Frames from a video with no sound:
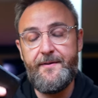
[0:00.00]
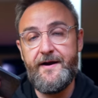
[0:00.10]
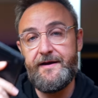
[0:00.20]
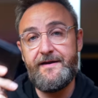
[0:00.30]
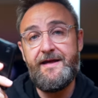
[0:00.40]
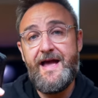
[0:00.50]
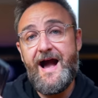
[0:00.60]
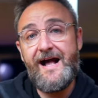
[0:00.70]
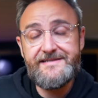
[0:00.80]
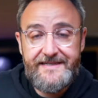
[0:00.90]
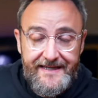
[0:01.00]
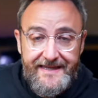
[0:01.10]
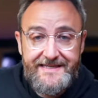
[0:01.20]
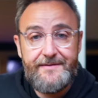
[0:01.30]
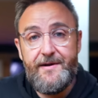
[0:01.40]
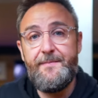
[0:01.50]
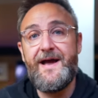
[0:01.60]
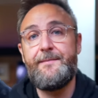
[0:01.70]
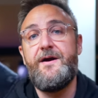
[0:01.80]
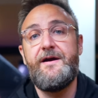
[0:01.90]
pocket, I'll stick this in my
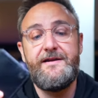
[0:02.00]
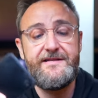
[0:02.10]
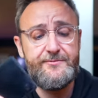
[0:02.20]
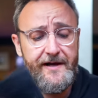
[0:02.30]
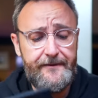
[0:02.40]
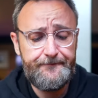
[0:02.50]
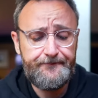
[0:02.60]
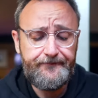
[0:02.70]
back pocket as well.